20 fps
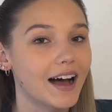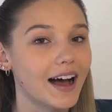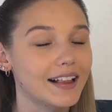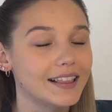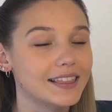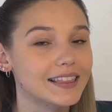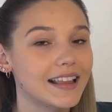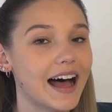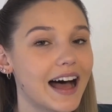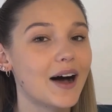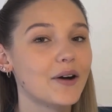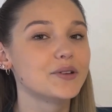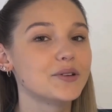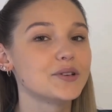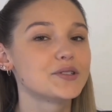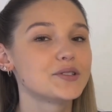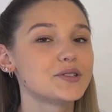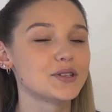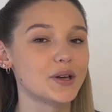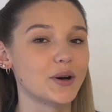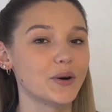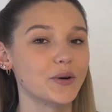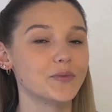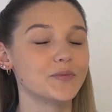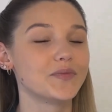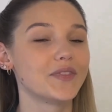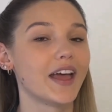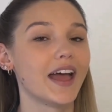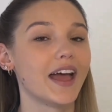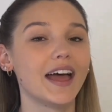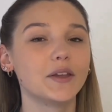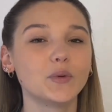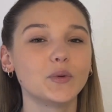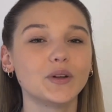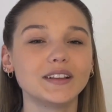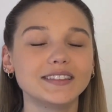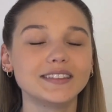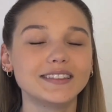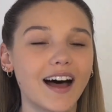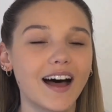allow you to know, and
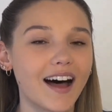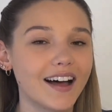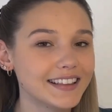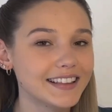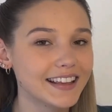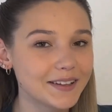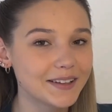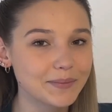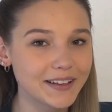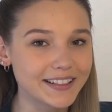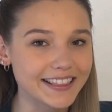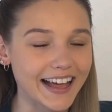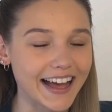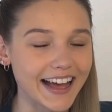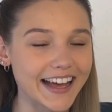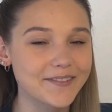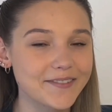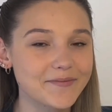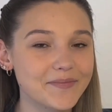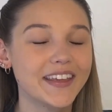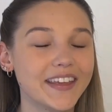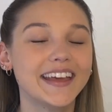will not let me lie,